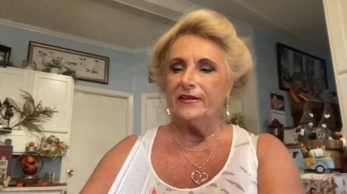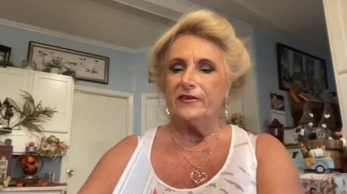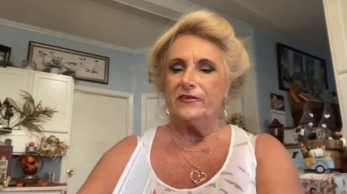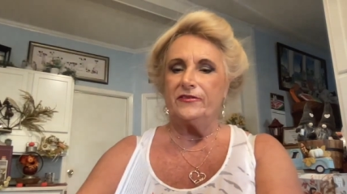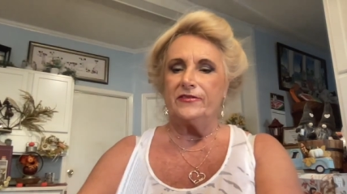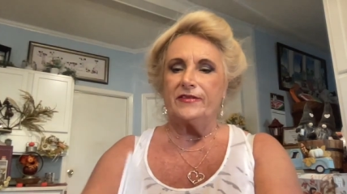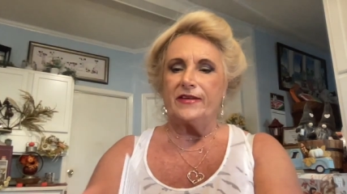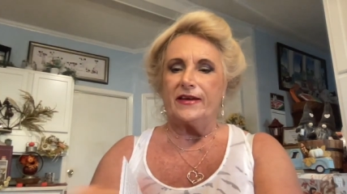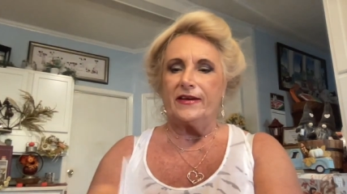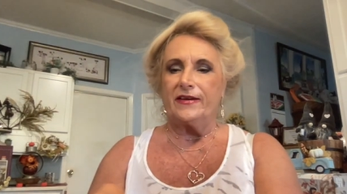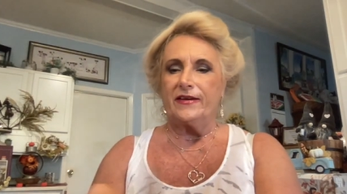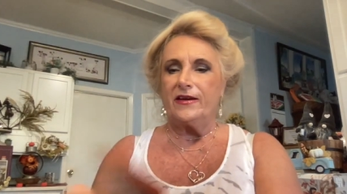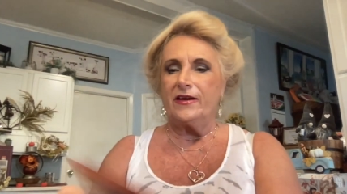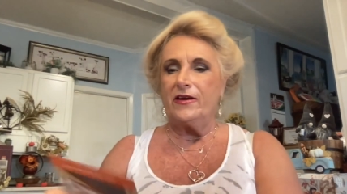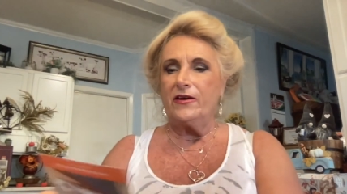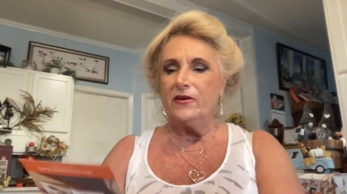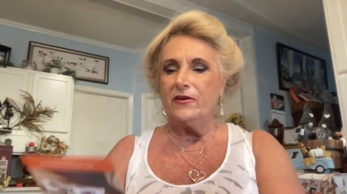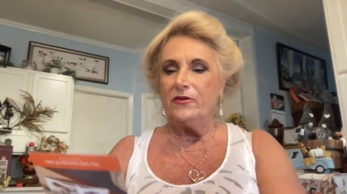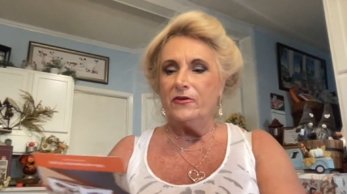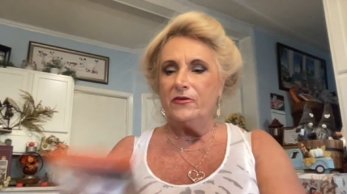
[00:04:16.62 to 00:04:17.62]
use that
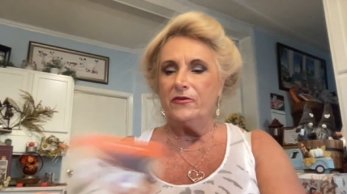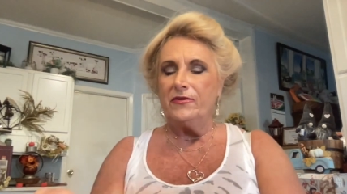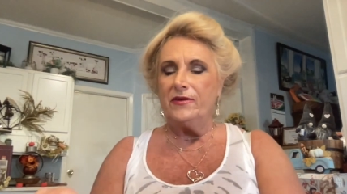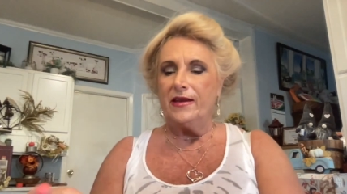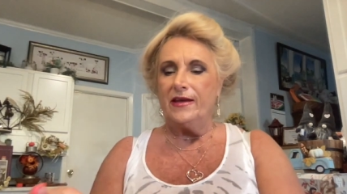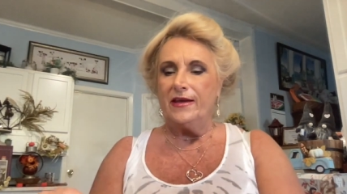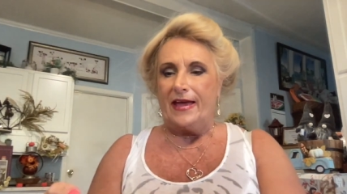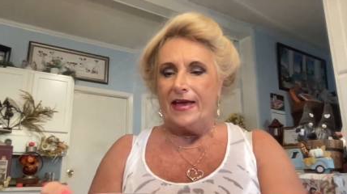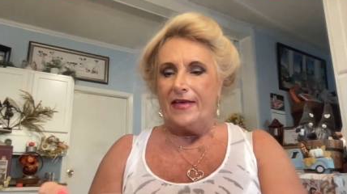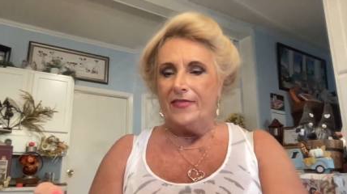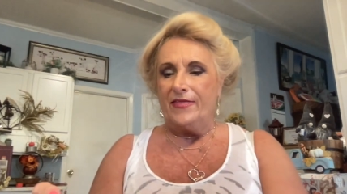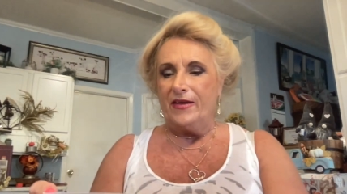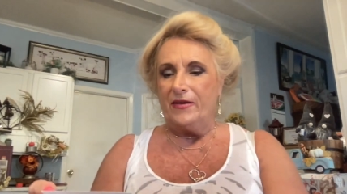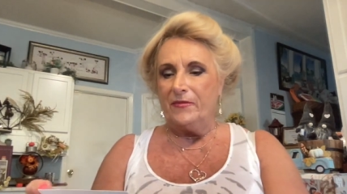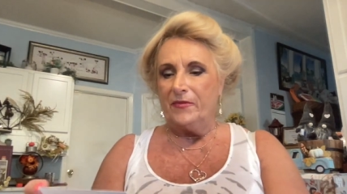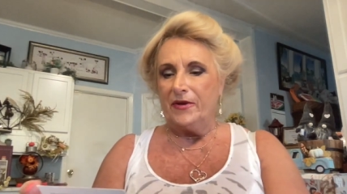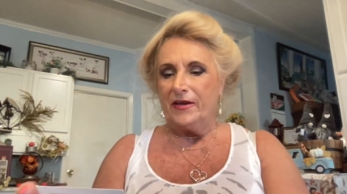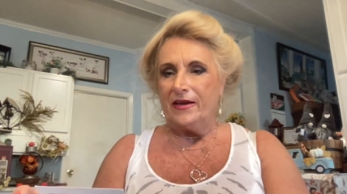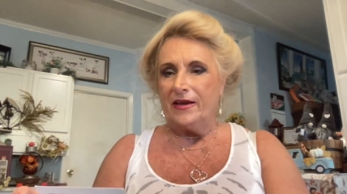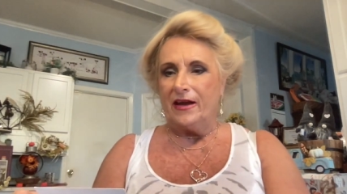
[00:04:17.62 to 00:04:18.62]
code. And
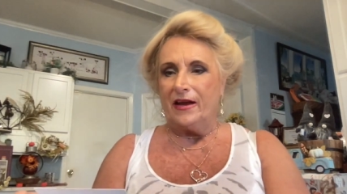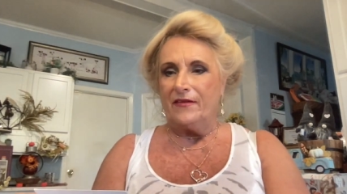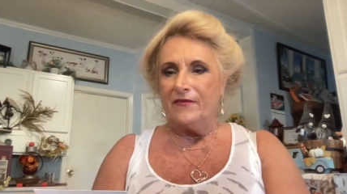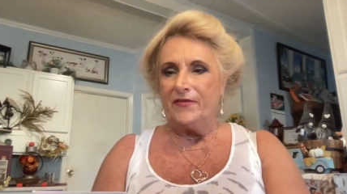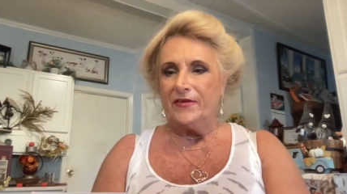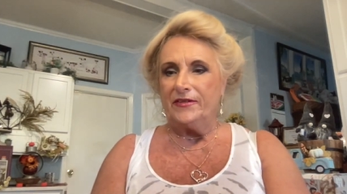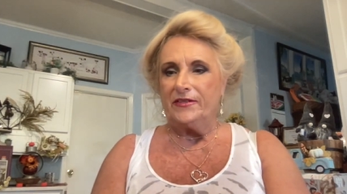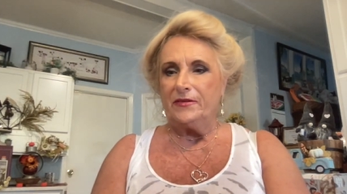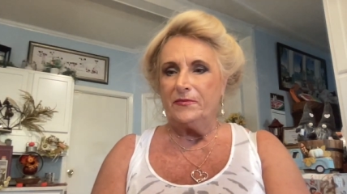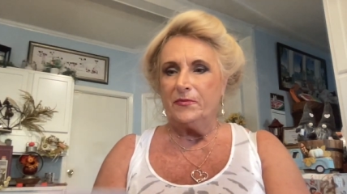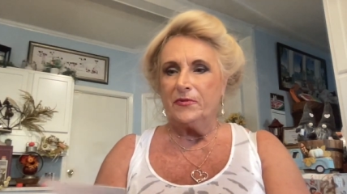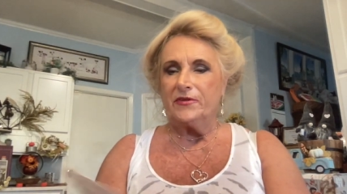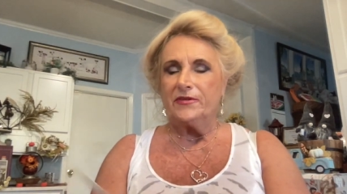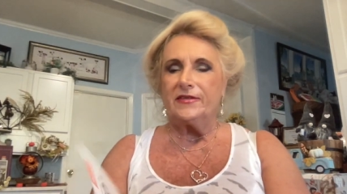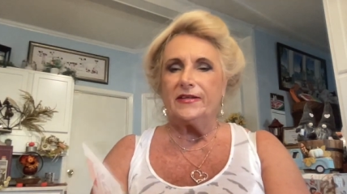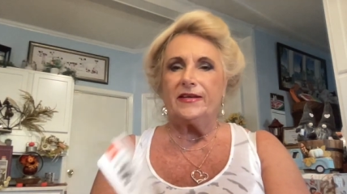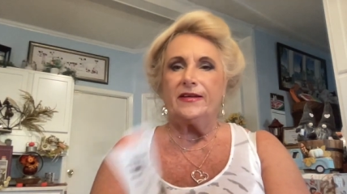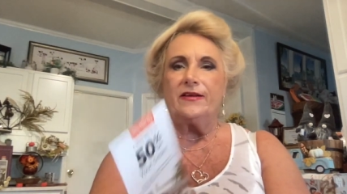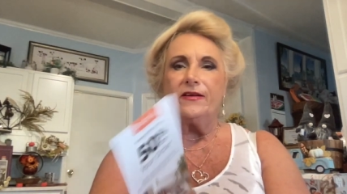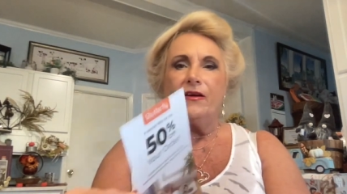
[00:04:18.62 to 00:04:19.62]
then we got
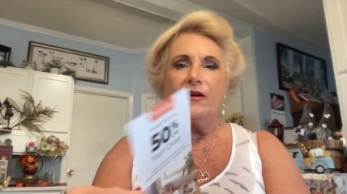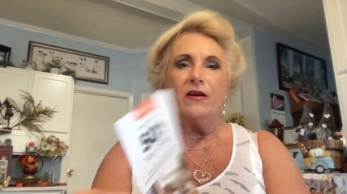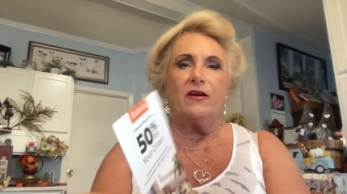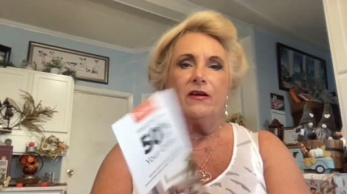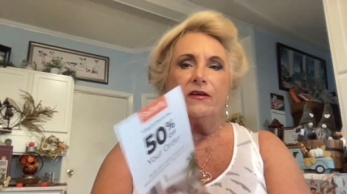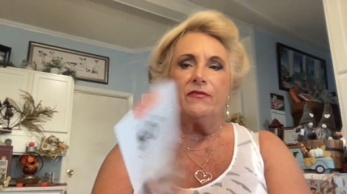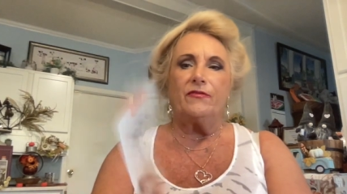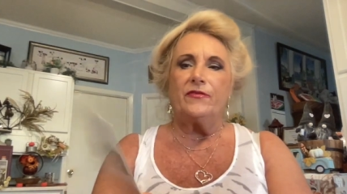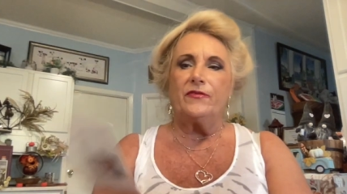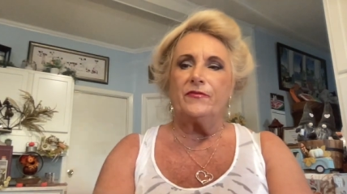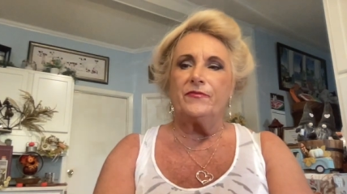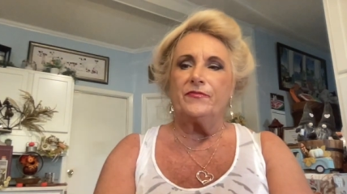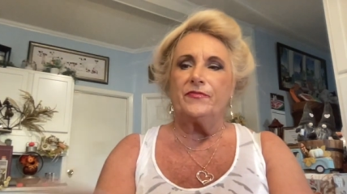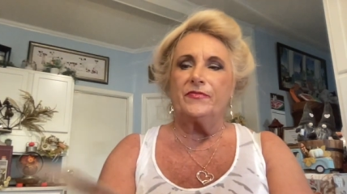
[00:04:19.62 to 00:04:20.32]
50% off